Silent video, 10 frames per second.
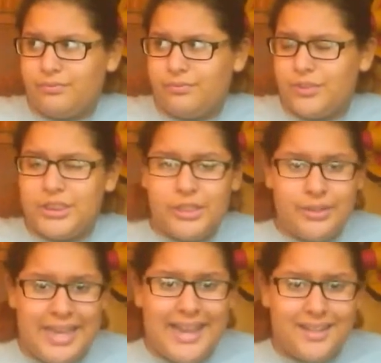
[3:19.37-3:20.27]
So
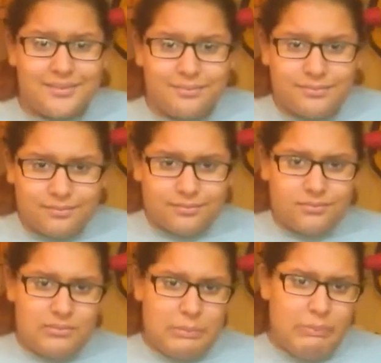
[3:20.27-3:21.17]
yeah.
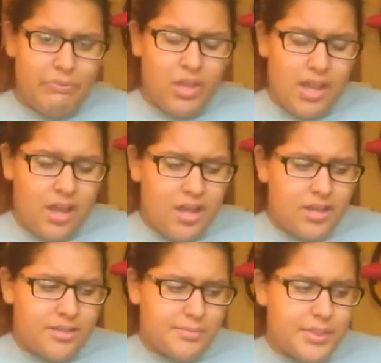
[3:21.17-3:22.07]

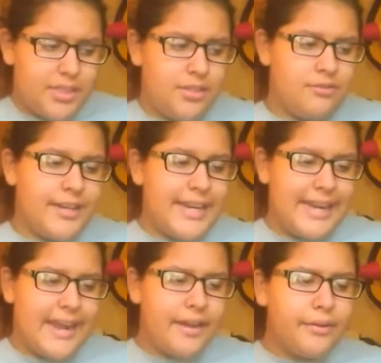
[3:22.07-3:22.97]
Right
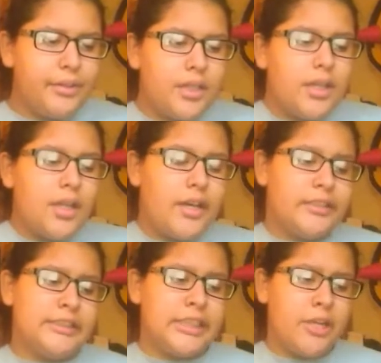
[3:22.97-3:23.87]
now, I'll
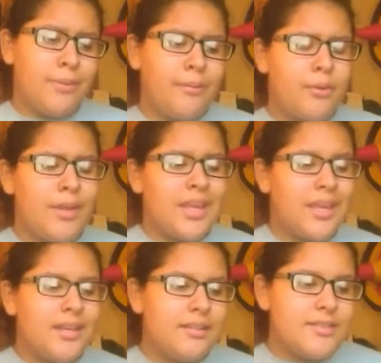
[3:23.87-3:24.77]
just tell you about my
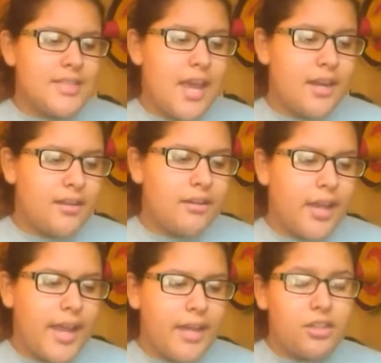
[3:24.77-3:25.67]
weekend. I
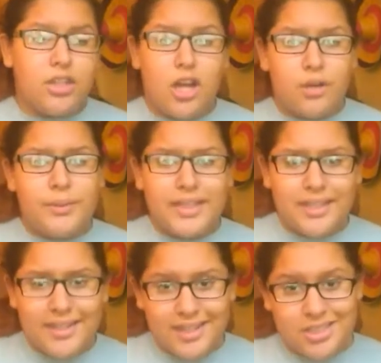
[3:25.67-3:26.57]
had a long
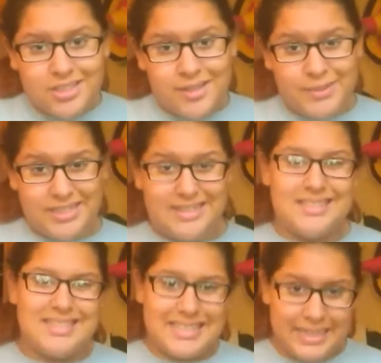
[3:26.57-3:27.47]
weekend actually. I mean, it
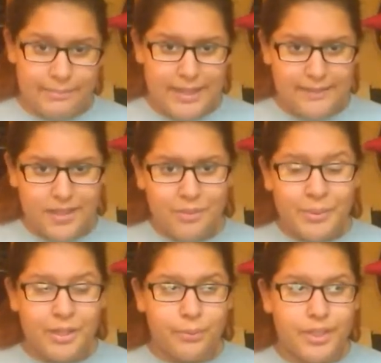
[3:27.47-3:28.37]
doesn't seem that long,
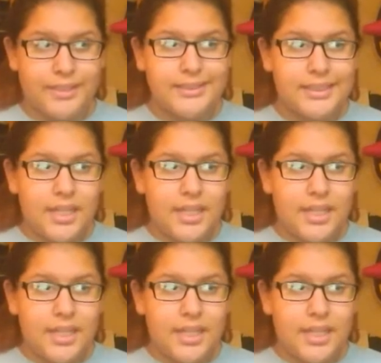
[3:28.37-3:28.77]
but it was.